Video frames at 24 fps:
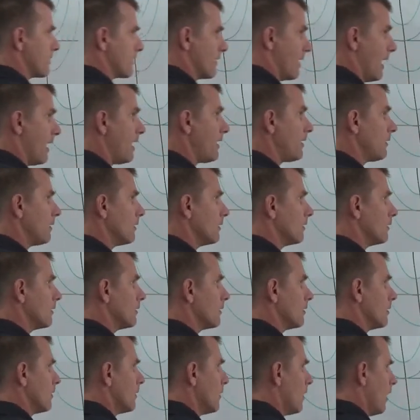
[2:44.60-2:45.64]
that,
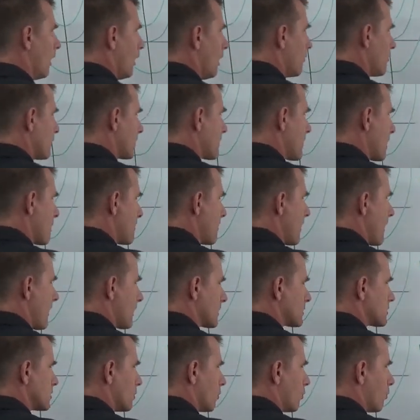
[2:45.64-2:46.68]
I would get back
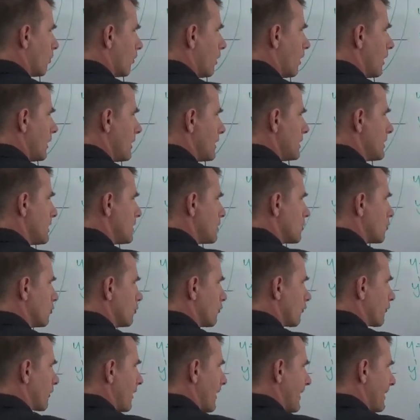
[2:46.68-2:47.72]
to y
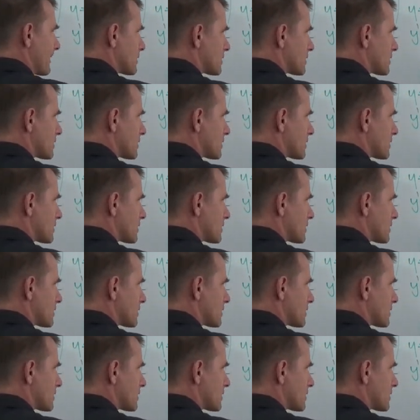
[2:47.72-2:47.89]
equals x